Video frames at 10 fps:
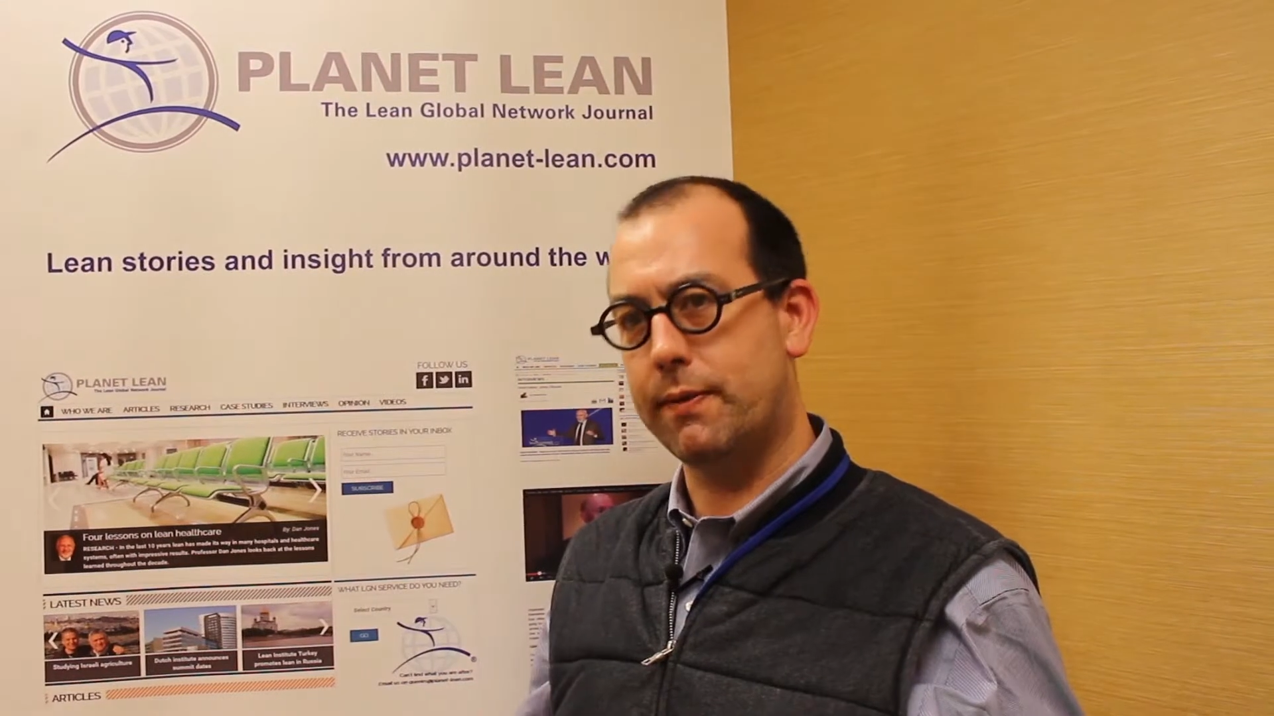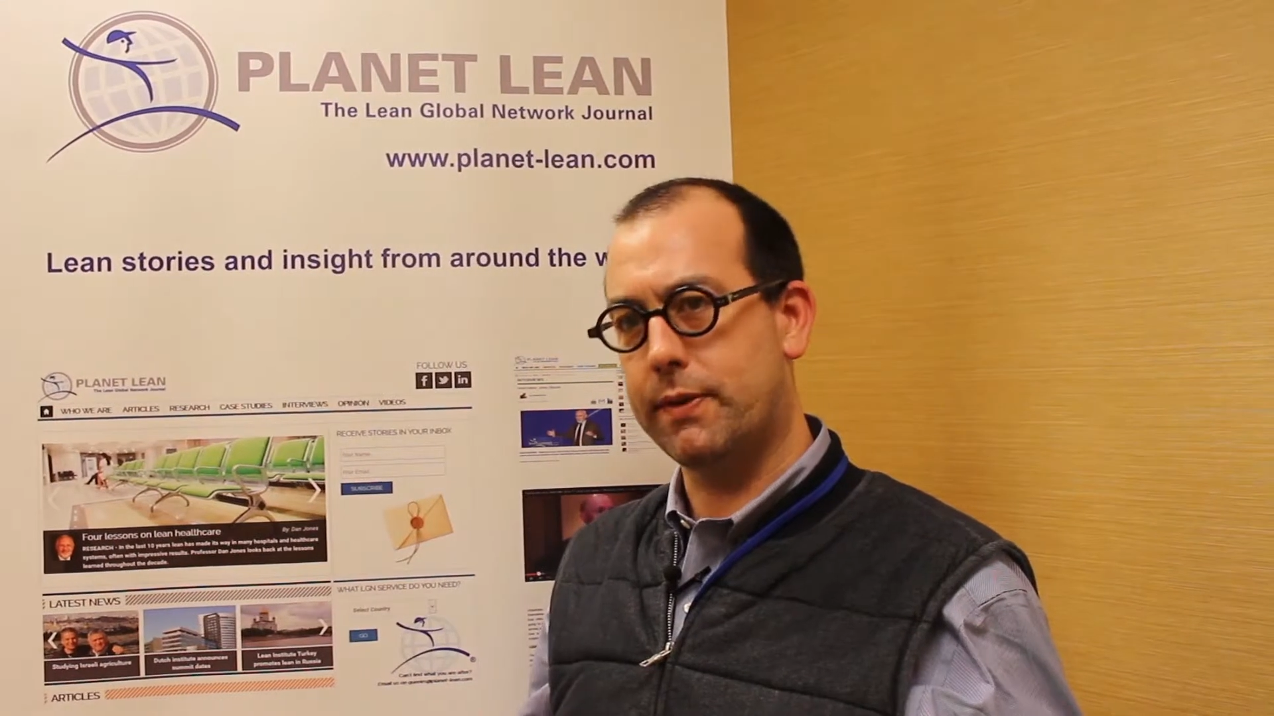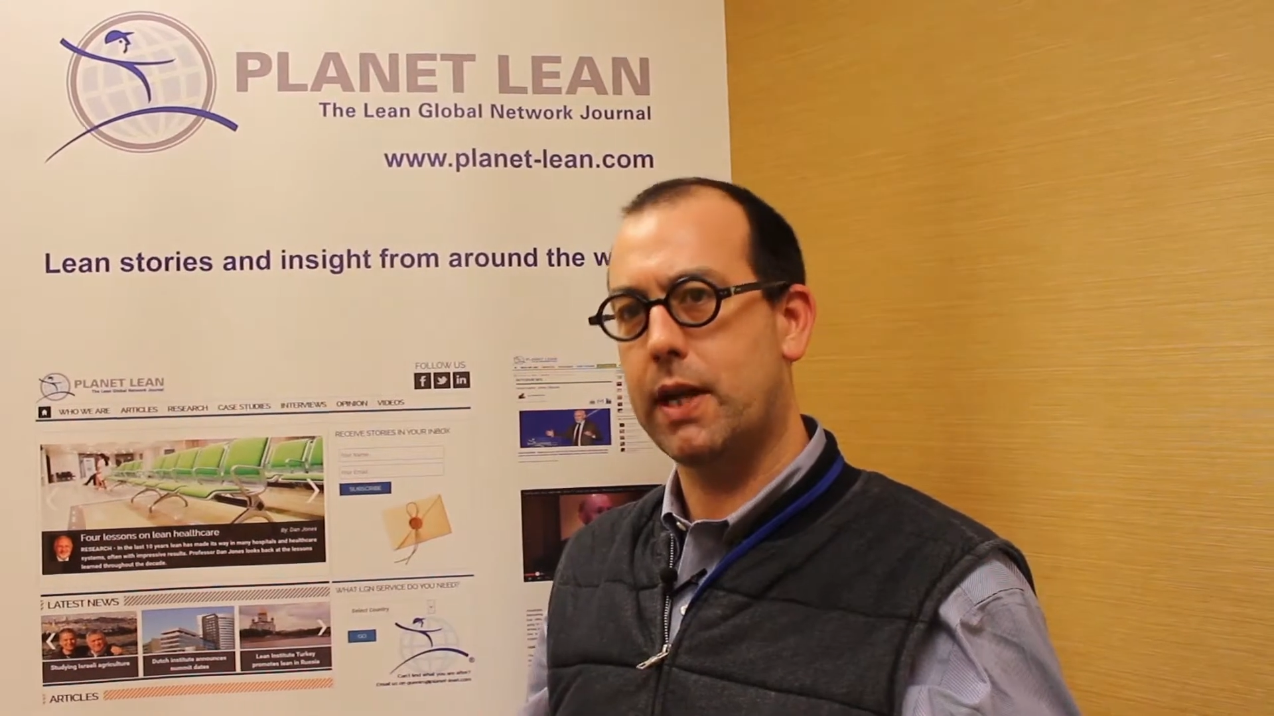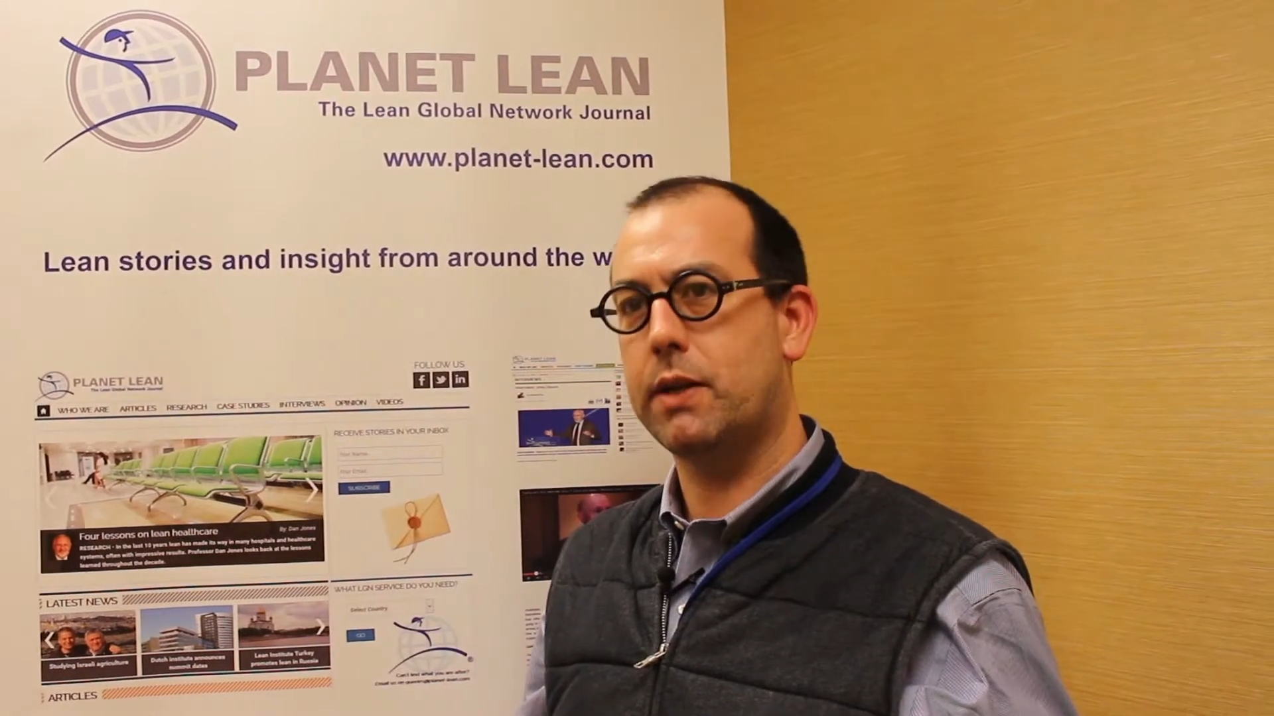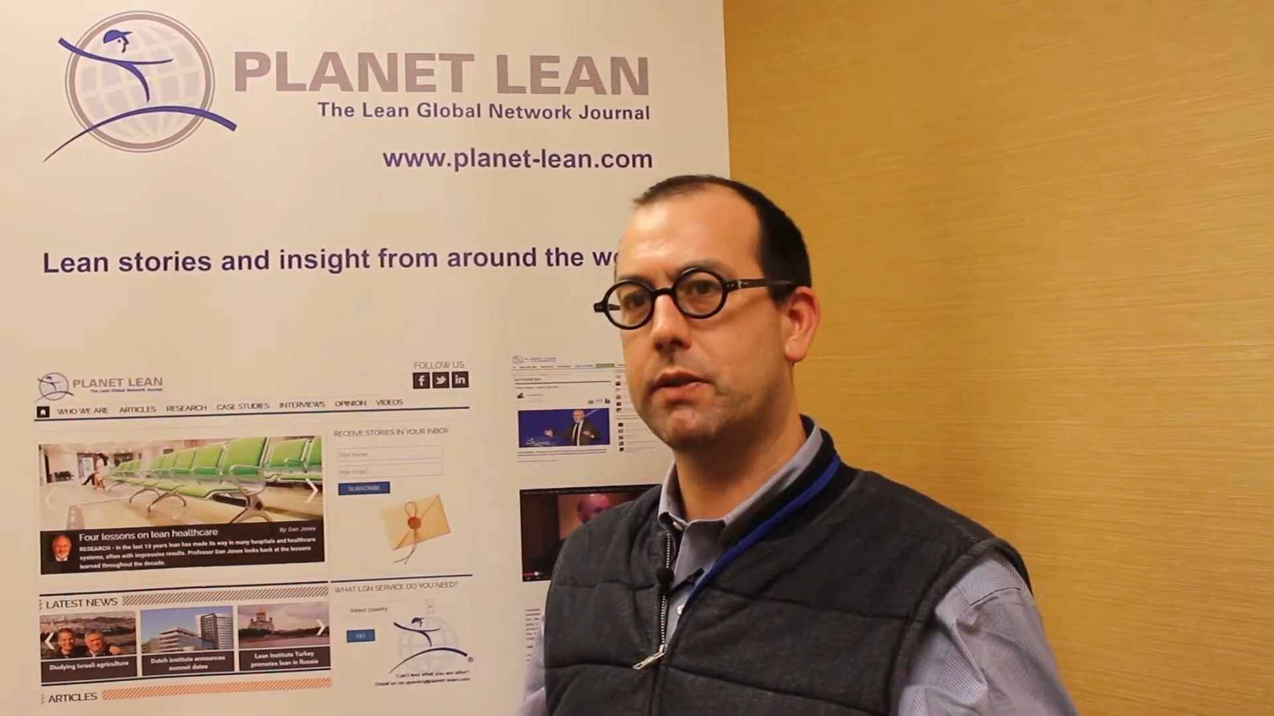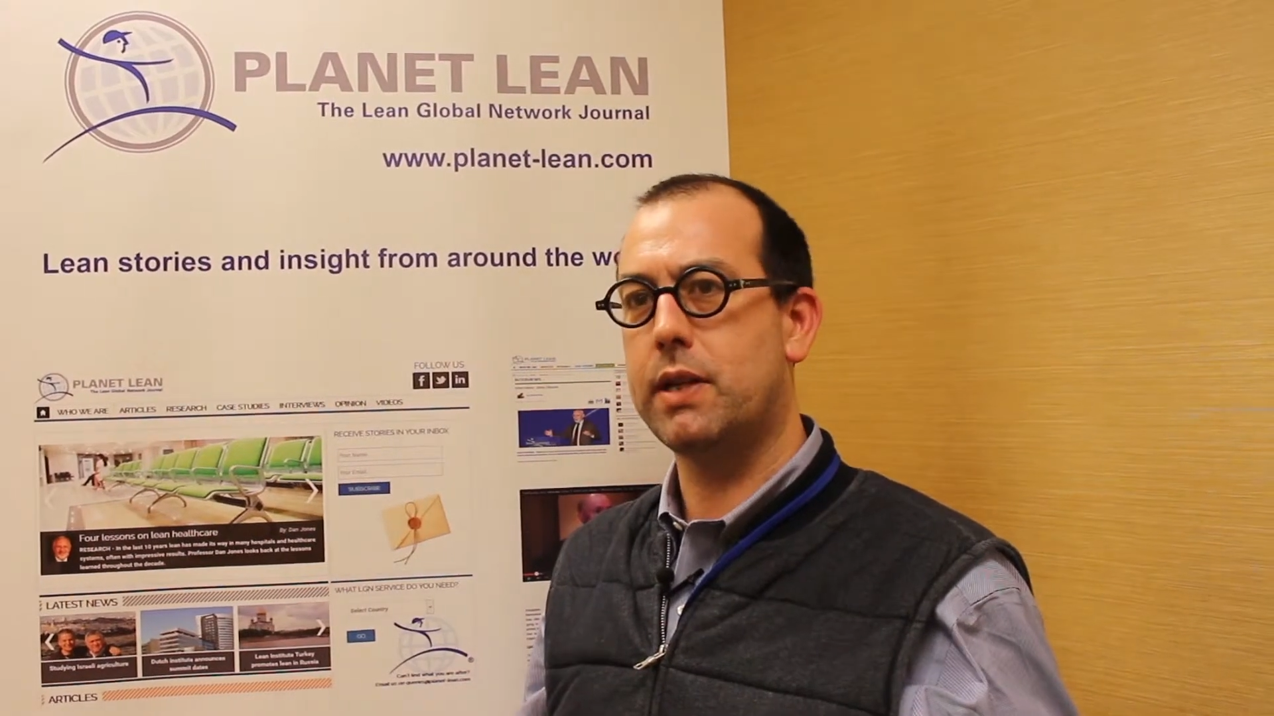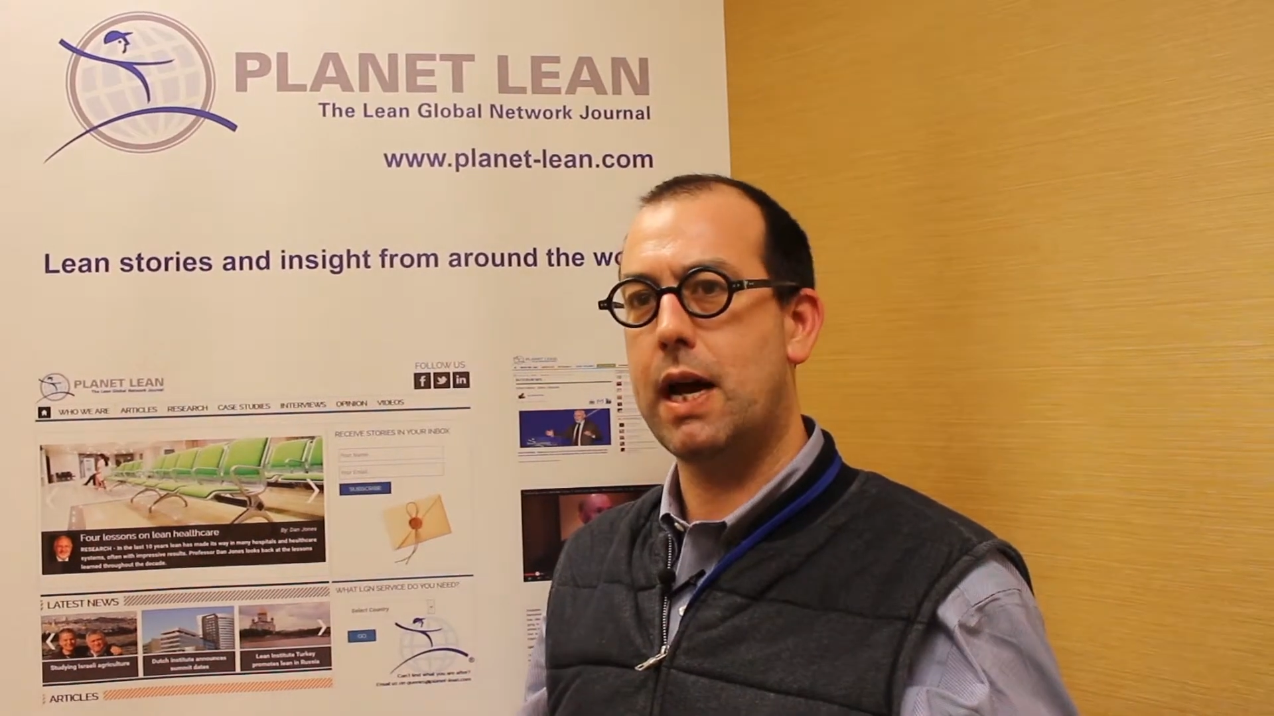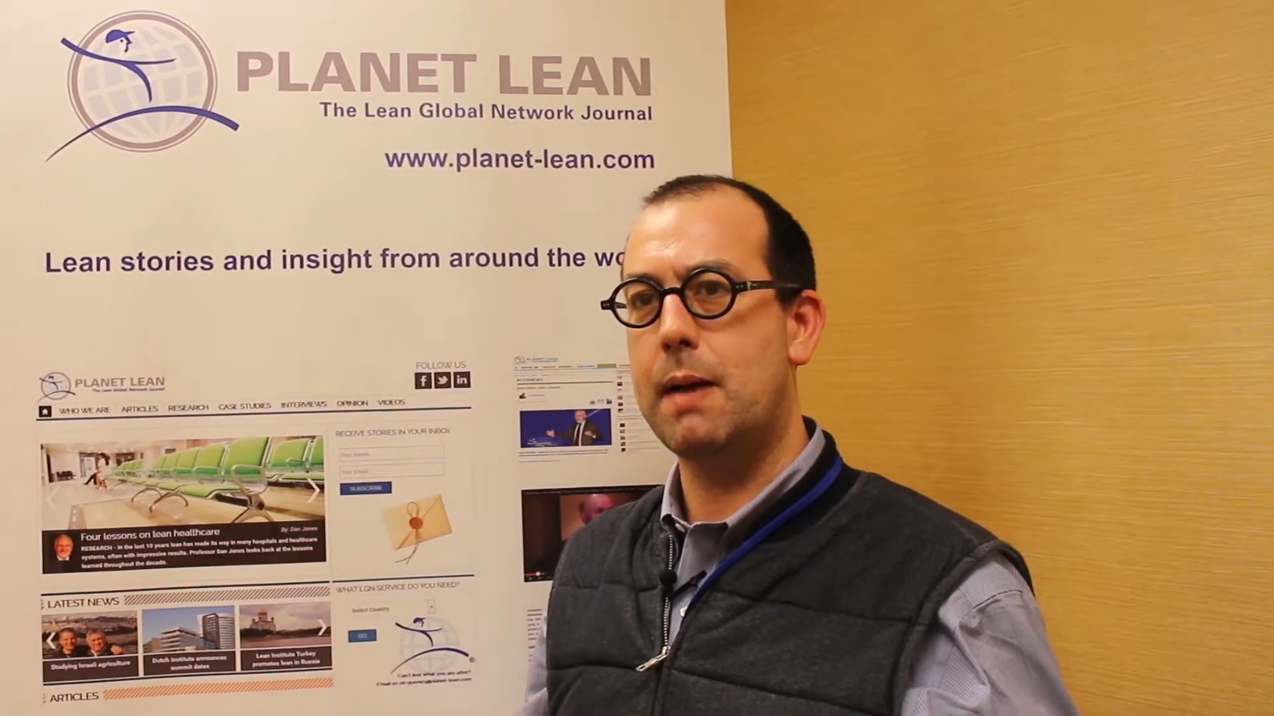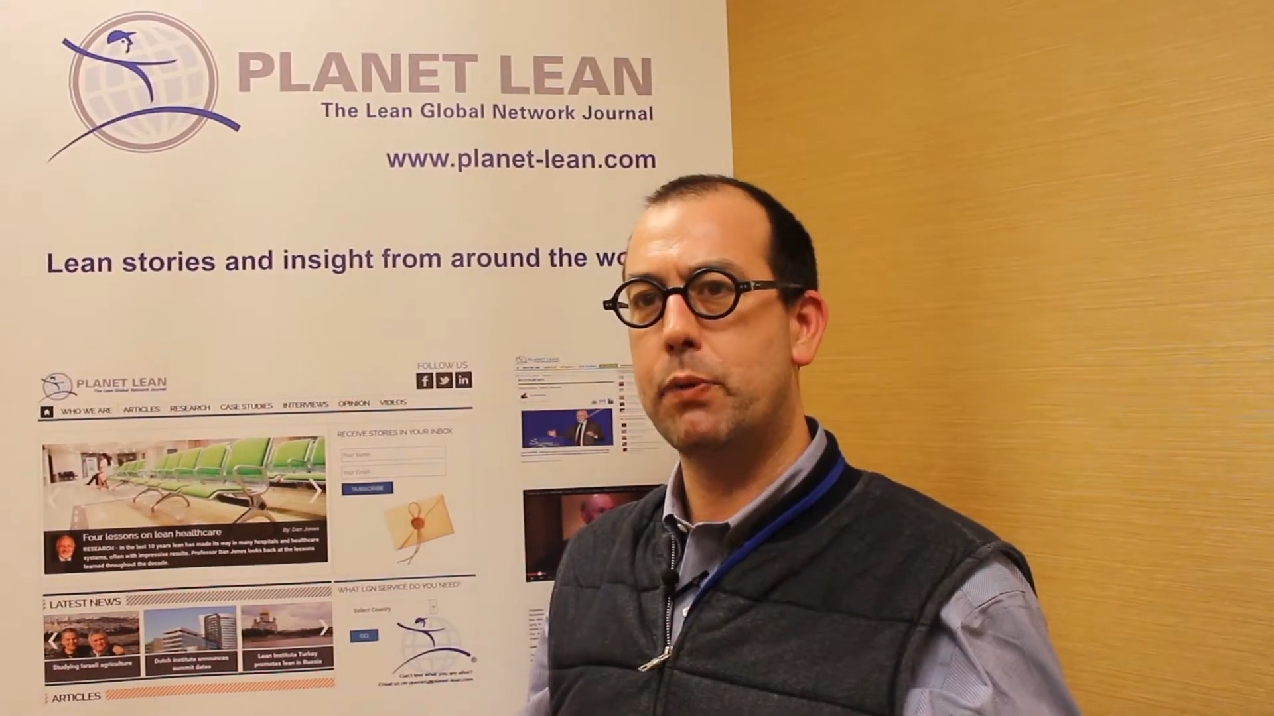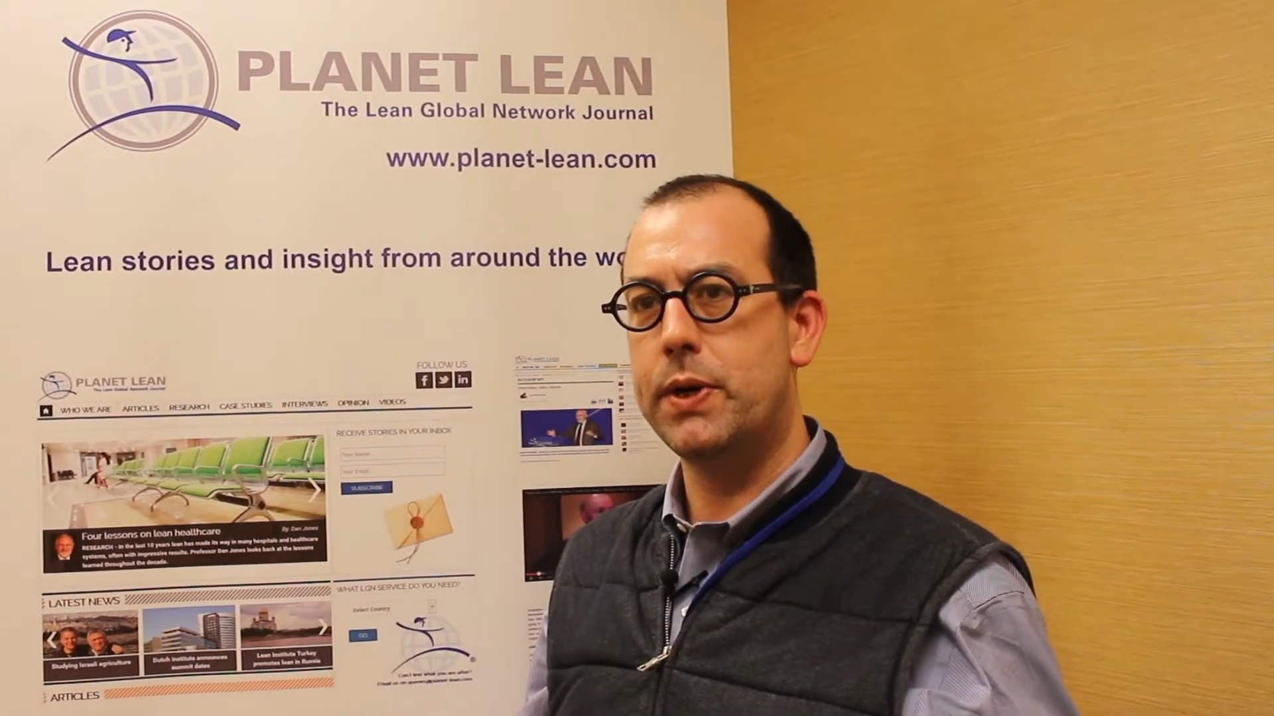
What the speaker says: of cycle time,